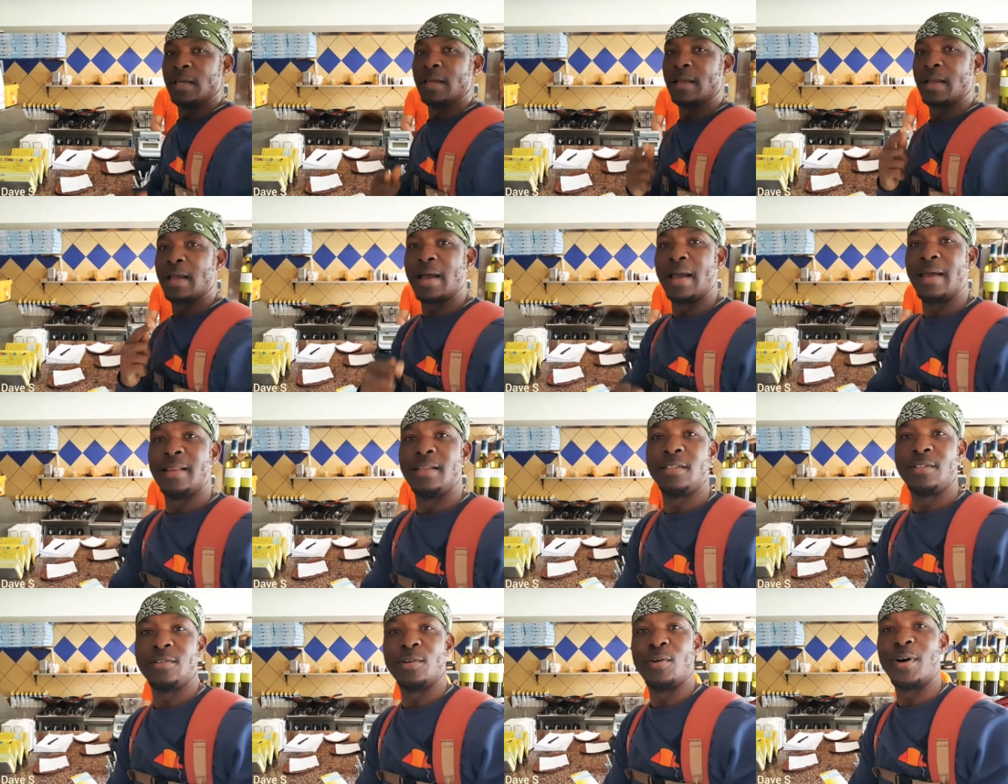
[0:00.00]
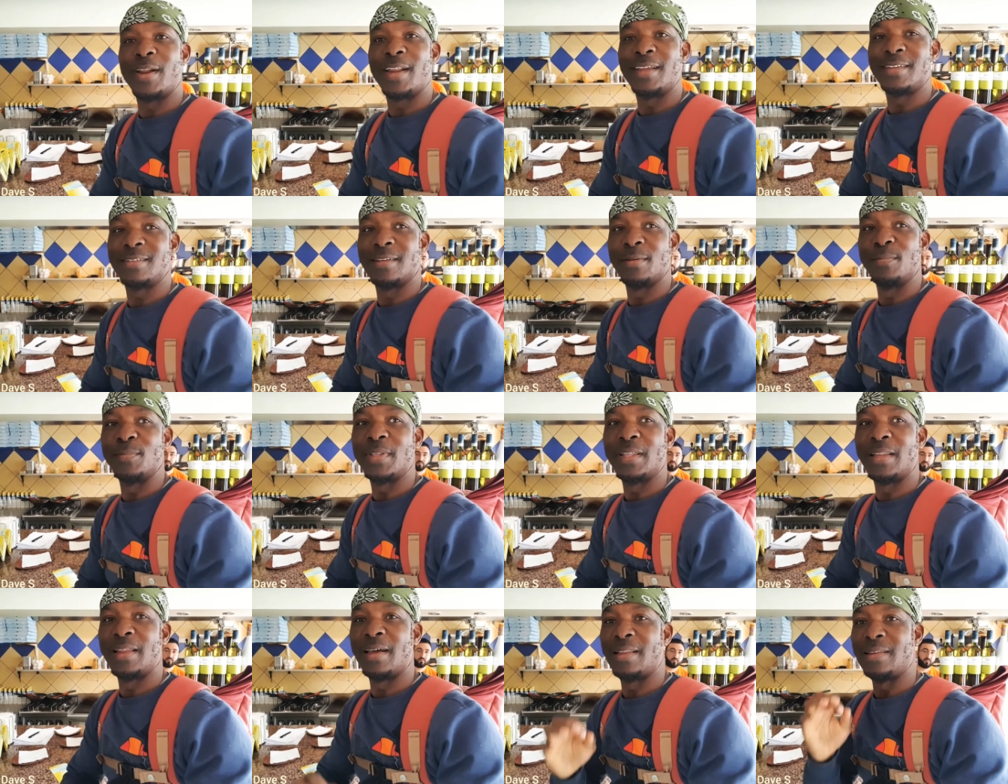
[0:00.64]
guy i need to order
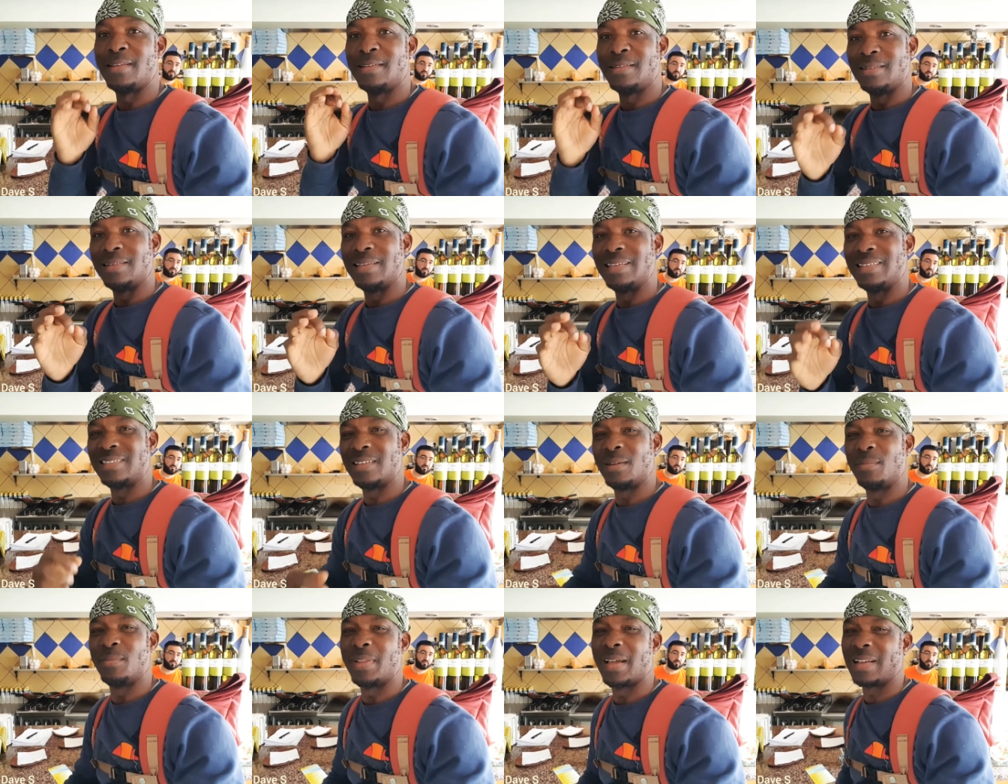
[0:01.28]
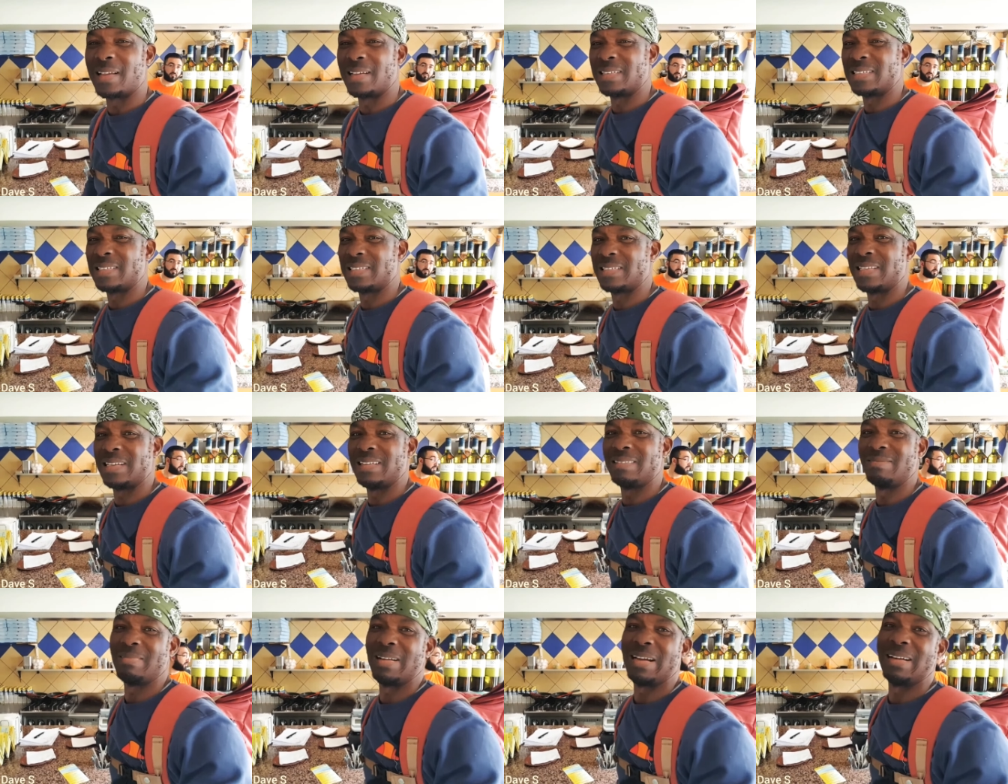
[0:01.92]
something i need to eat something i guess
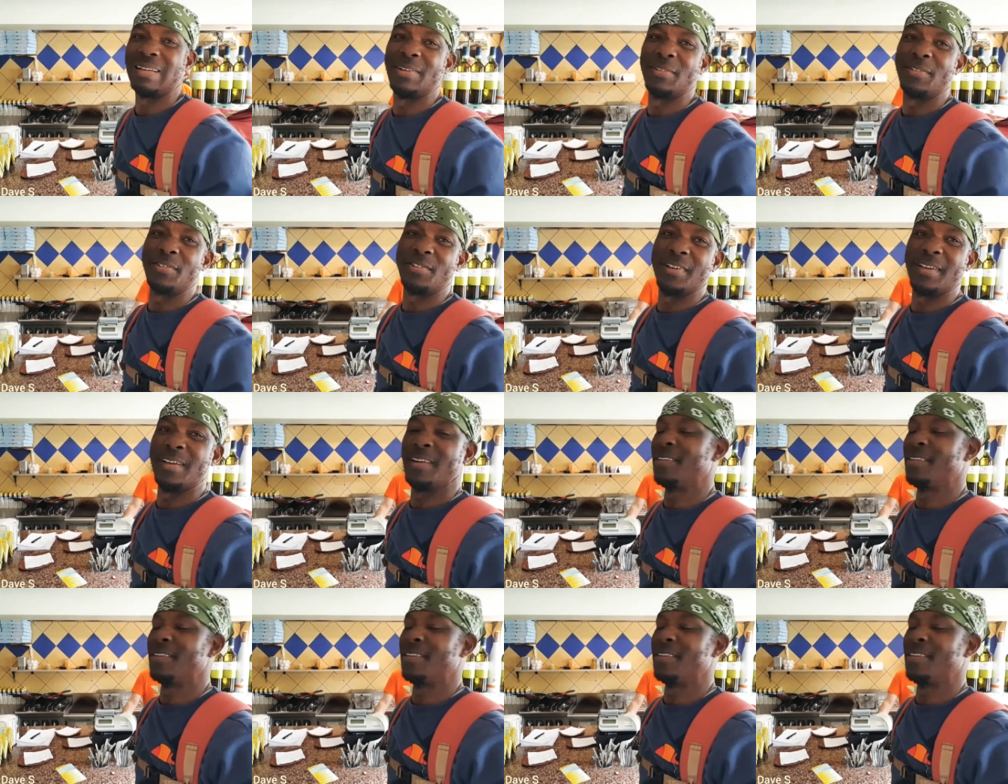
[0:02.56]
time i'm hungry